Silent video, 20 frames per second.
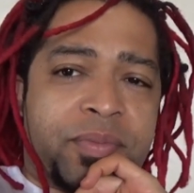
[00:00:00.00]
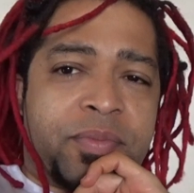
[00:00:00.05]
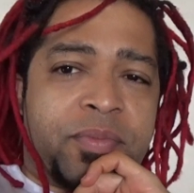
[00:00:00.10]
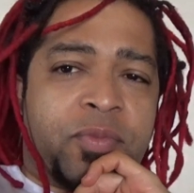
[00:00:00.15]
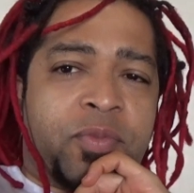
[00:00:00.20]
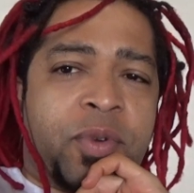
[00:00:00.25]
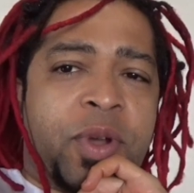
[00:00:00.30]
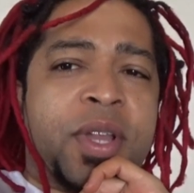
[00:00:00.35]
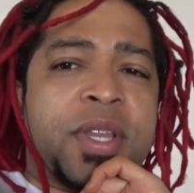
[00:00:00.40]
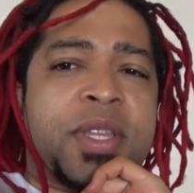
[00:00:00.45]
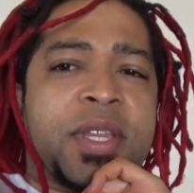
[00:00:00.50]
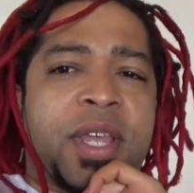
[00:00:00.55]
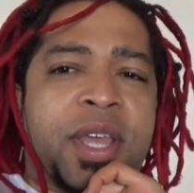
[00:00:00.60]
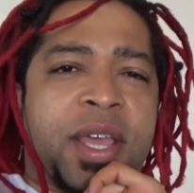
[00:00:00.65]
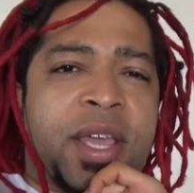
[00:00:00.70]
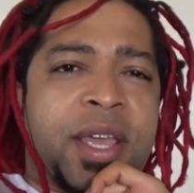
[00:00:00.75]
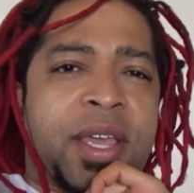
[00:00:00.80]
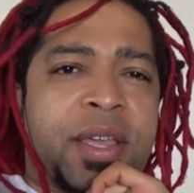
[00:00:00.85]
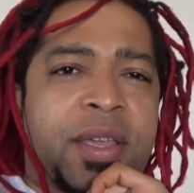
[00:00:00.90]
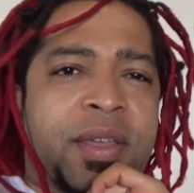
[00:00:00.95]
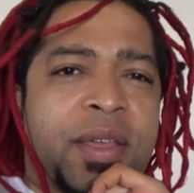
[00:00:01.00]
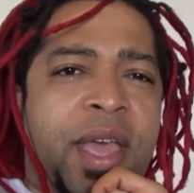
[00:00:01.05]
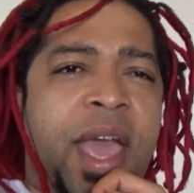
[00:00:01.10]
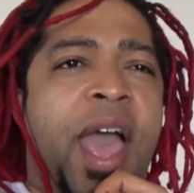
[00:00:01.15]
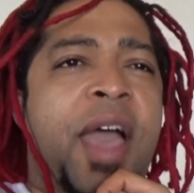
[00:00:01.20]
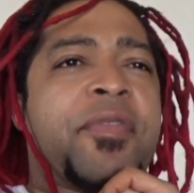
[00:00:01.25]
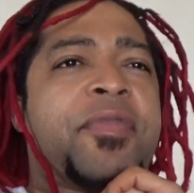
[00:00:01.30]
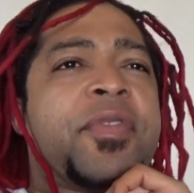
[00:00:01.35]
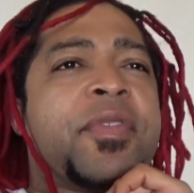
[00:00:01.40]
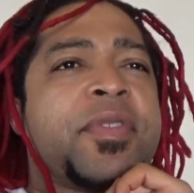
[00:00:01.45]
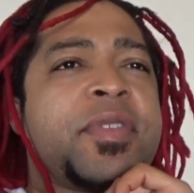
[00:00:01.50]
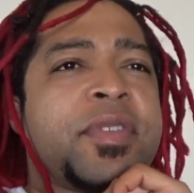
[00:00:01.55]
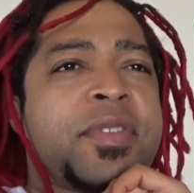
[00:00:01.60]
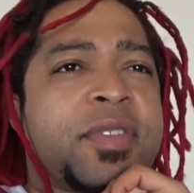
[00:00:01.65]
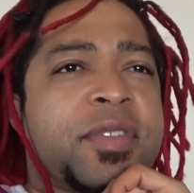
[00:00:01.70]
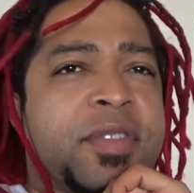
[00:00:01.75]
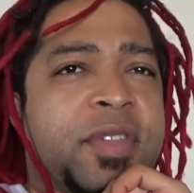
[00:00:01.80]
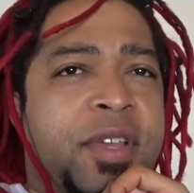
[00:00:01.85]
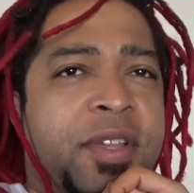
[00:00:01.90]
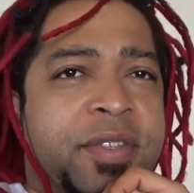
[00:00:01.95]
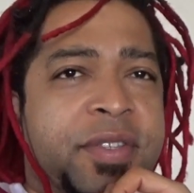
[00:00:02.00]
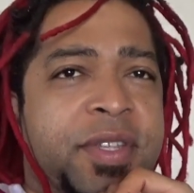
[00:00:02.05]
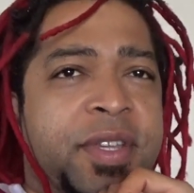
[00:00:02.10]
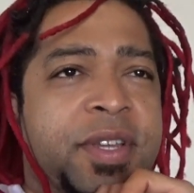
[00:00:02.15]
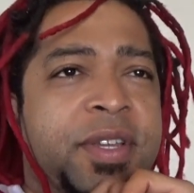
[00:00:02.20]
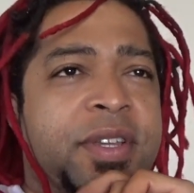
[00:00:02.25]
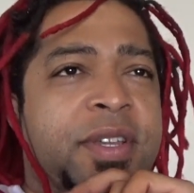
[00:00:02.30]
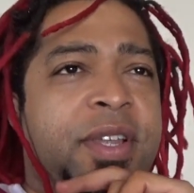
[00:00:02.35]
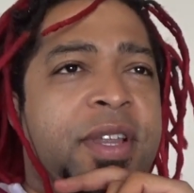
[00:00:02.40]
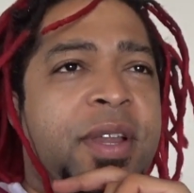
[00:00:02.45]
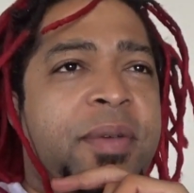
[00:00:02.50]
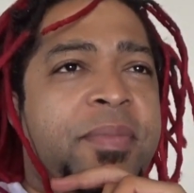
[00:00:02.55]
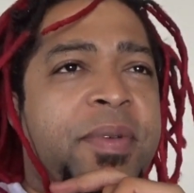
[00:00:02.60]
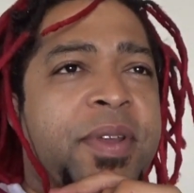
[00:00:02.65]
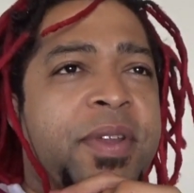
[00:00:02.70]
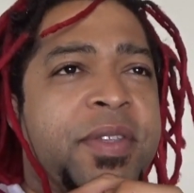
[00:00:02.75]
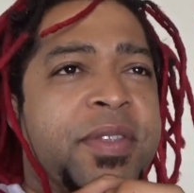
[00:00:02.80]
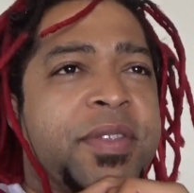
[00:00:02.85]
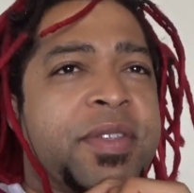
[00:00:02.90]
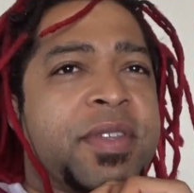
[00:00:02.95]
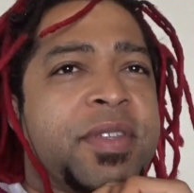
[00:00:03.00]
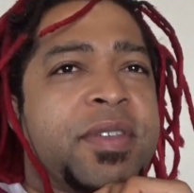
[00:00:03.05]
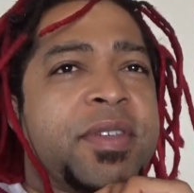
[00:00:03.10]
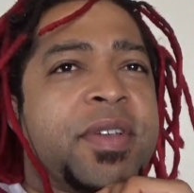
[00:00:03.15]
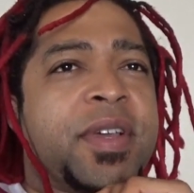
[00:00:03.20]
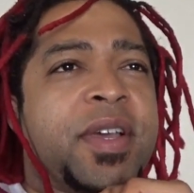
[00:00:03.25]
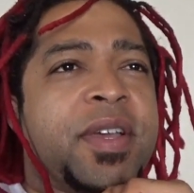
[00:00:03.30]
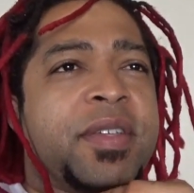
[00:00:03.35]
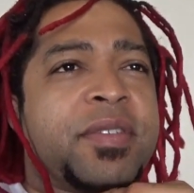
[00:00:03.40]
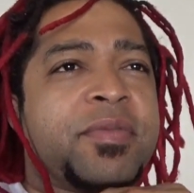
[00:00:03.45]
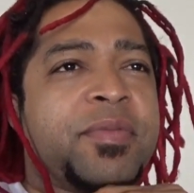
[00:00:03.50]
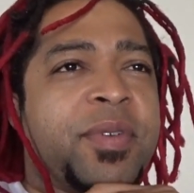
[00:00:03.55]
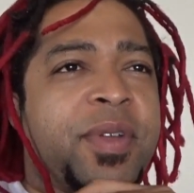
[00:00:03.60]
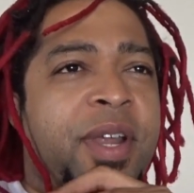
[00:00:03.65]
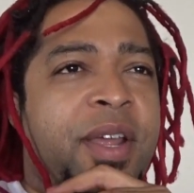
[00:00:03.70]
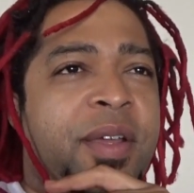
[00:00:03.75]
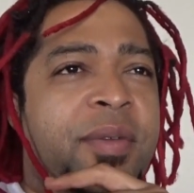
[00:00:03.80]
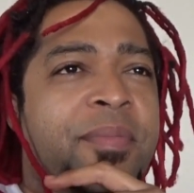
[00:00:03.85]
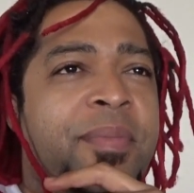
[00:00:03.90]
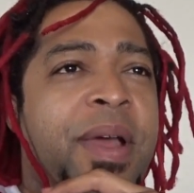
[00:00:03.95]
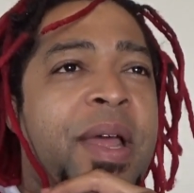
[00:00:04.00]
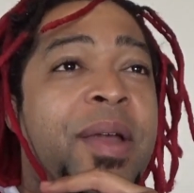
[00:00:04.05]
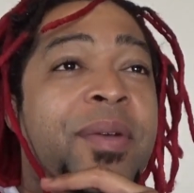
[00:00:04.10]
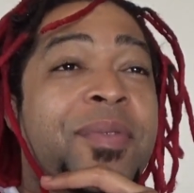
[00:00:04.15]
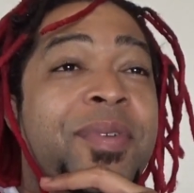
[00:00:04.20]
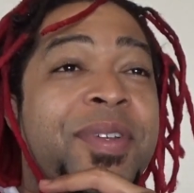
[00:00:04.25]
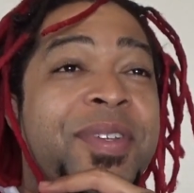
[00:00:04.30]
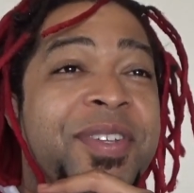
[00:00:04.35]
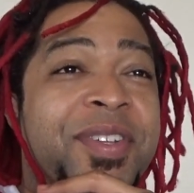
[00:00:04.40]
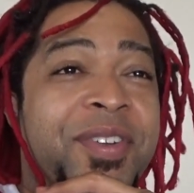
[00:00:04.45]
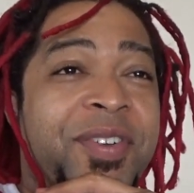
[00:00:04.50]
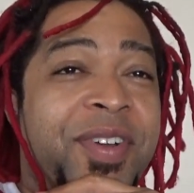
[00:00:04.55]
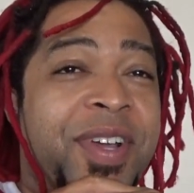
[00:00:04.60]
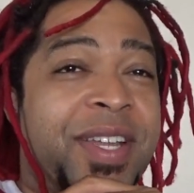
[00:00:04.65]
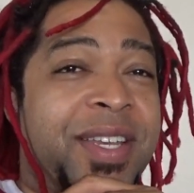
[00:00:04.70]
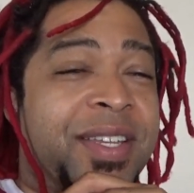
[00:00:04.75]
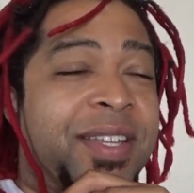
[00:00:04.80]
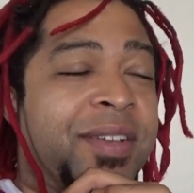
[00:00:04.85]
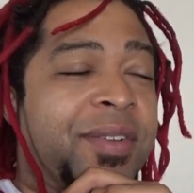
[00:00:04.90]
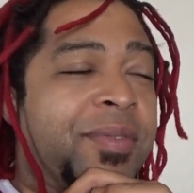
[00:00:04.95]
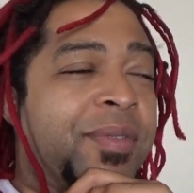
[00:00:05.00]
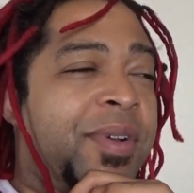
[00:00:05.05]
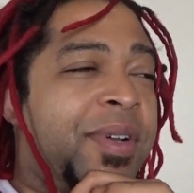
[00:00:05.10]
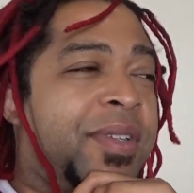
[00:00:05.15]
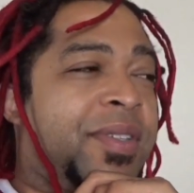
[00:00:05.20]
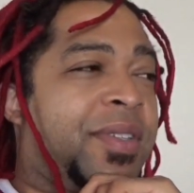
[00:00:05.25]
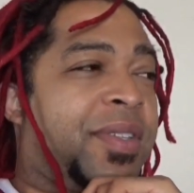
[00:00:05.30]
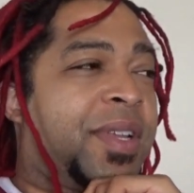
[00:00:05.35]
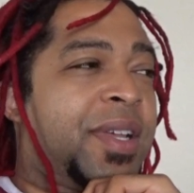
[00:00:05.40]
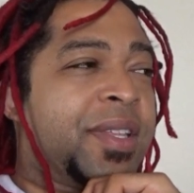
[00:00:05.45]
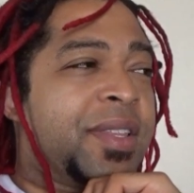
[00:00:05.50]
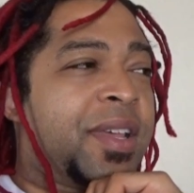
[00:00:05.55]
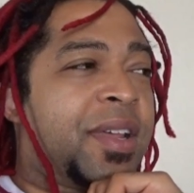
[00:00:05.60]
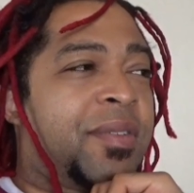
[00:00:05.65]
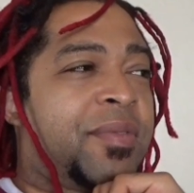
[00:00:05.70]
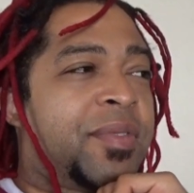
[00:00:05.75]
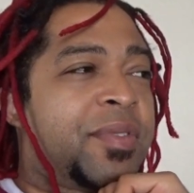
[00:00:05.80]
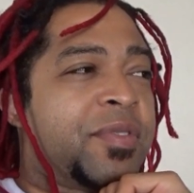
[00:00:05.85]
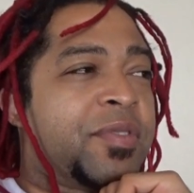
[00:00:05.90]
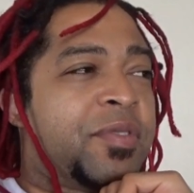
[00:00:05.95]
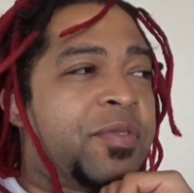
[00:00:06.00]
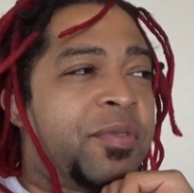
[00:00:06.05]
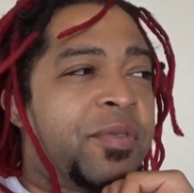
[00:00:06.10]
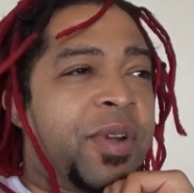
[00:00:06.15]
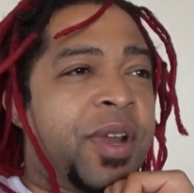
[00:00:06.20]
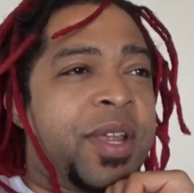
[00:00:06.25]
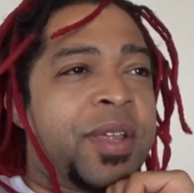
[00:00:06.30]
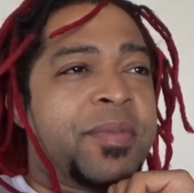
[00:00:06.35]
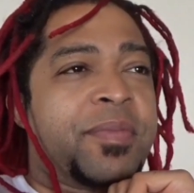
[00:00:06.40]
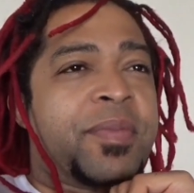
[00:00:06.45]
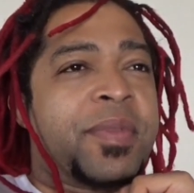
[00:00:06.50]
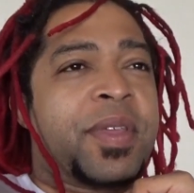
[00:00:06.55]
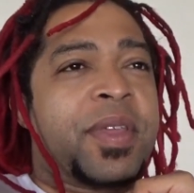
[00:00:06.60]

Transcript: one day, after this is all said and done, I'm going to send you guys what my original idea was, and I thought it was great.